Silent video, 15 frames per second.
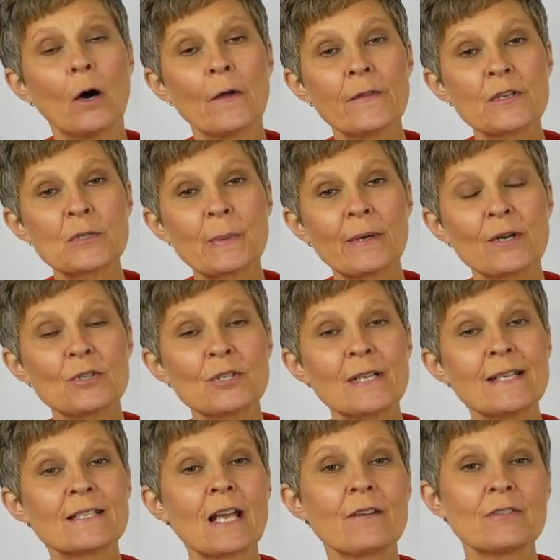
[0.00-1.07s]
On this pair of
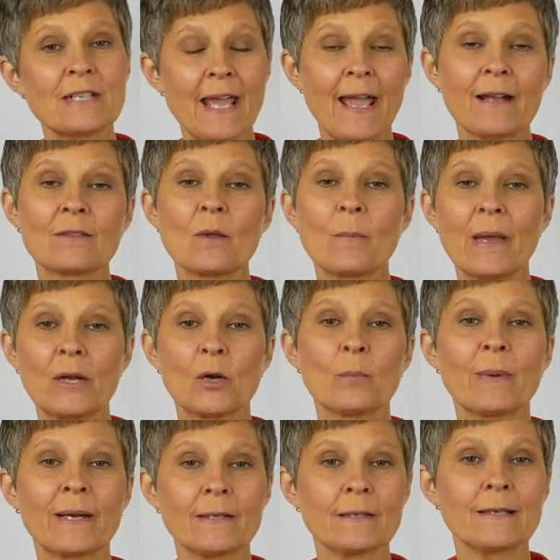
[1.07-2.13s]
jeans, I've tacked the better
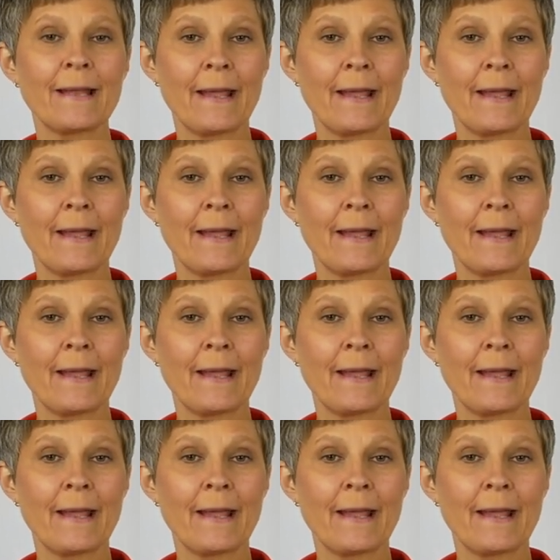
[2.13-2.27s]
button